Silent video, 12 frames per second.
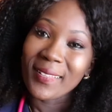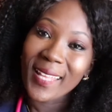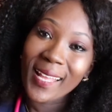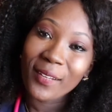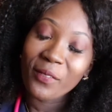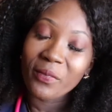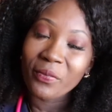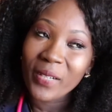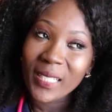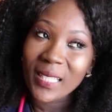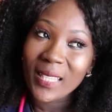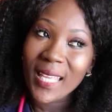Then,
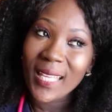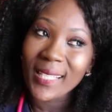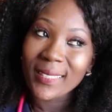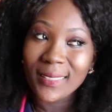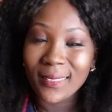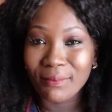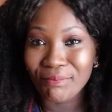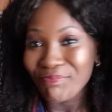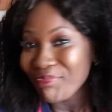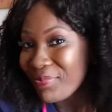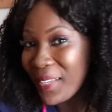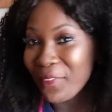funny thing is,
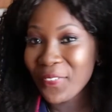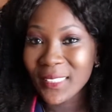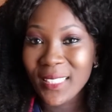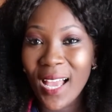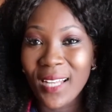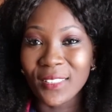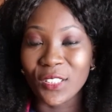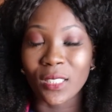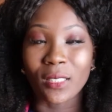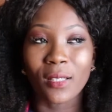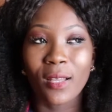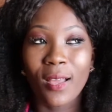
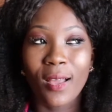physiology.